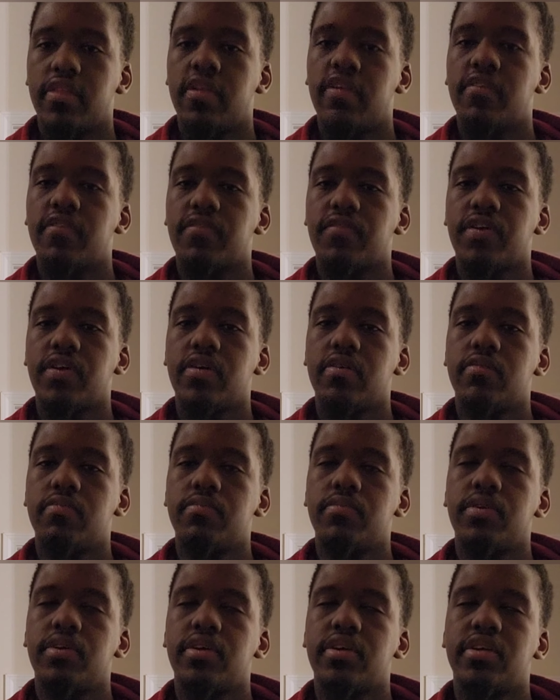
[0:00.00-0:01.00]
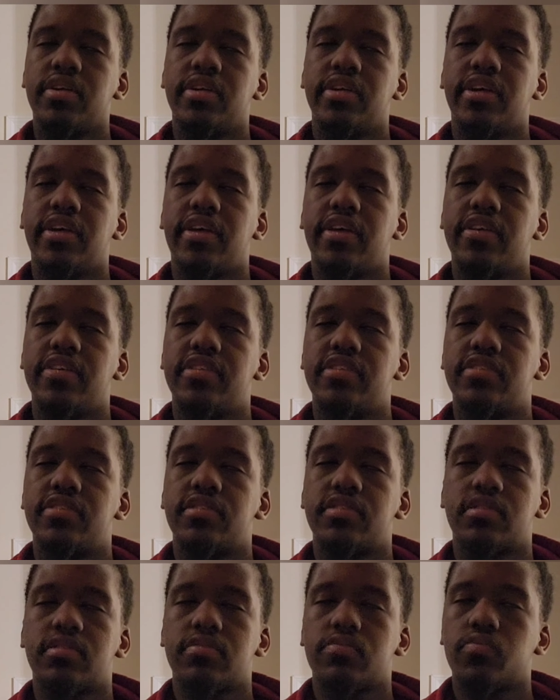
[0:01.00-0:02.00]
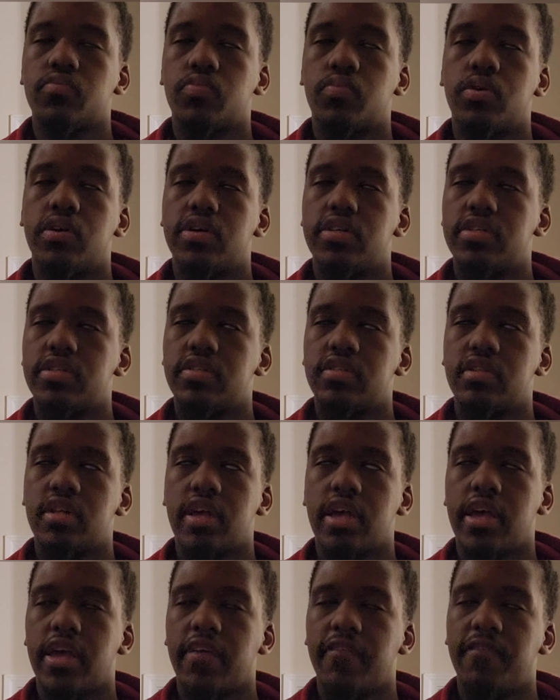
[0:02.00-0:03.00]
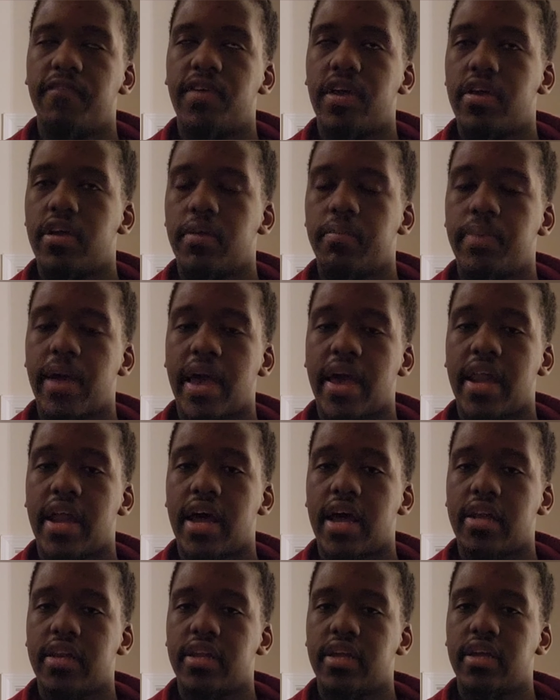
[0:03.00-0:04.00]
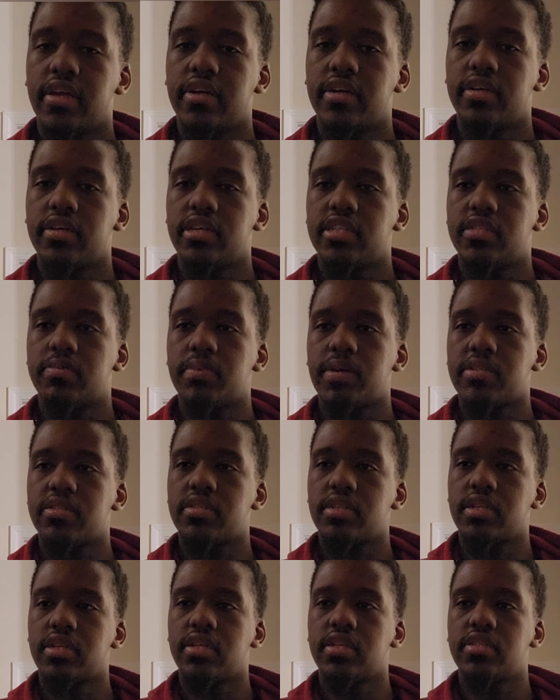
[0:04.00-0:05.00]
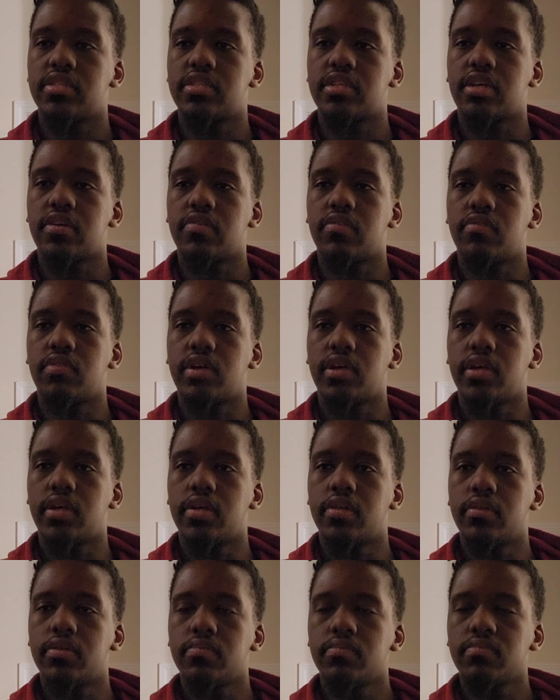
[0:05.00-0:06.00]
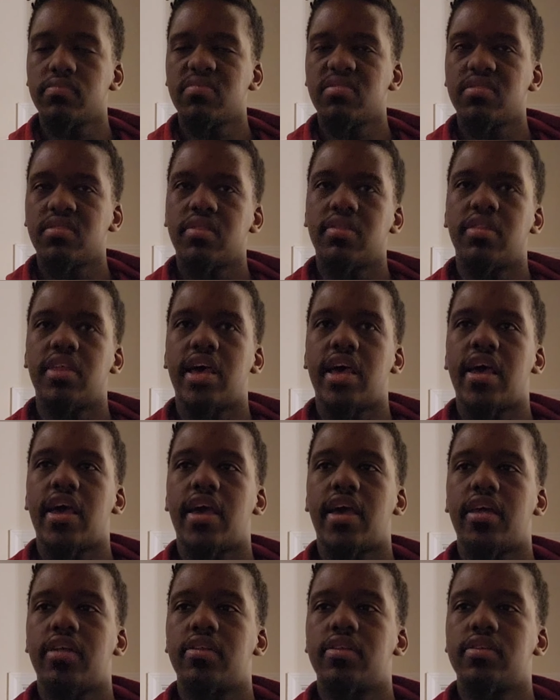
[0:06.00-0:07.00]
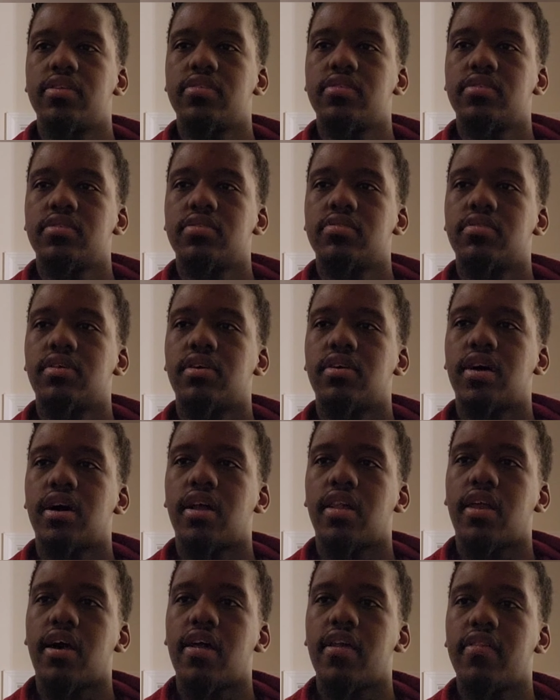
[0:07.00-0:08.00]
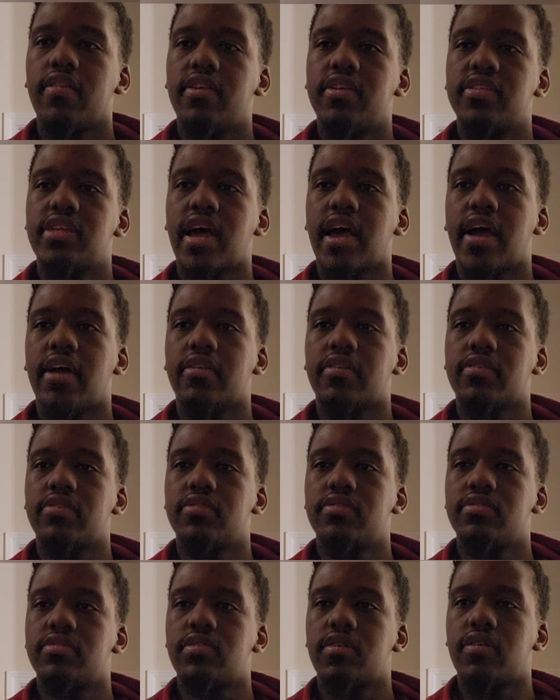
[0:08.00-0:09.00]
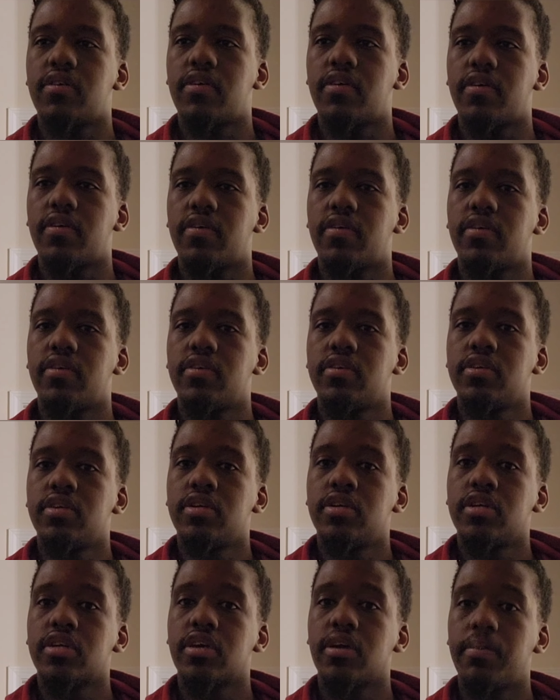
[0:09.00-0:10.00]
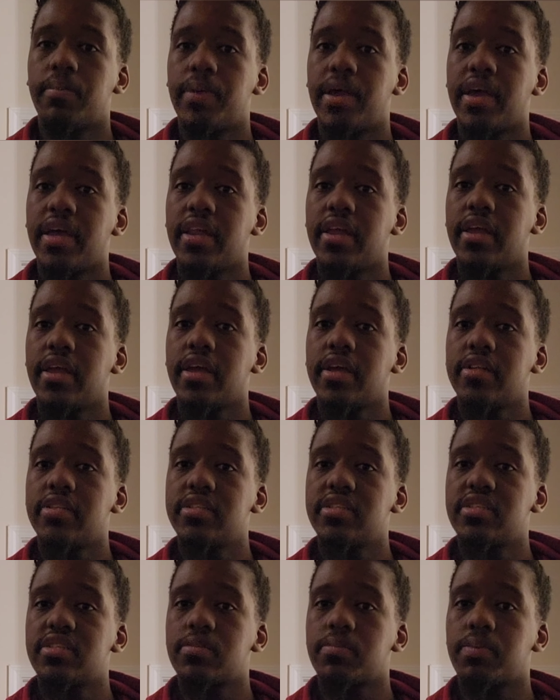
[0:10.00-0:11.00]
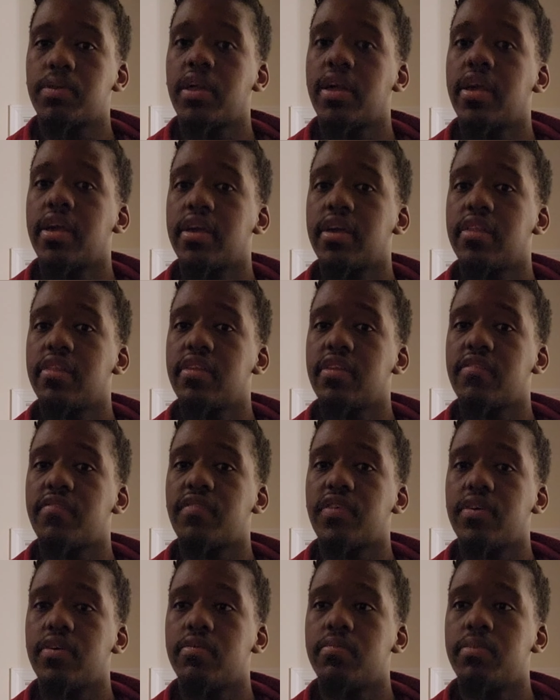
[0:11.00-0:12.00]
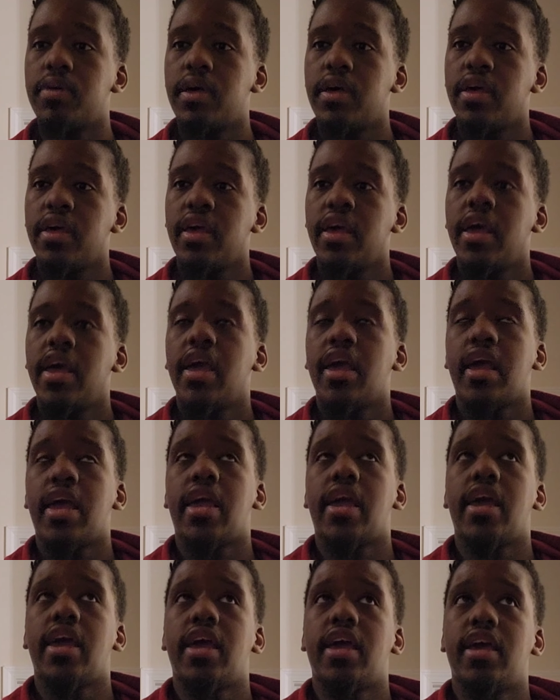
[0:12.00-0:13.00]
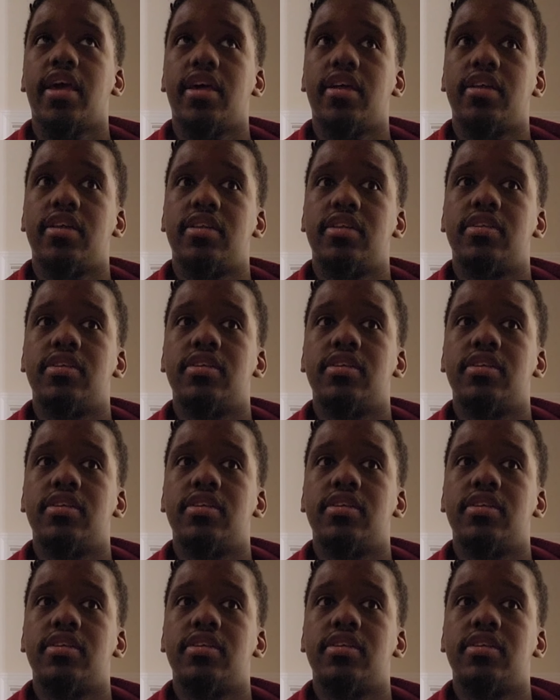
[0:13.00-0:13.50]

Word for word: this film is was a very bad idea, especially considering that a lot of these actors are comedians playing in this film. And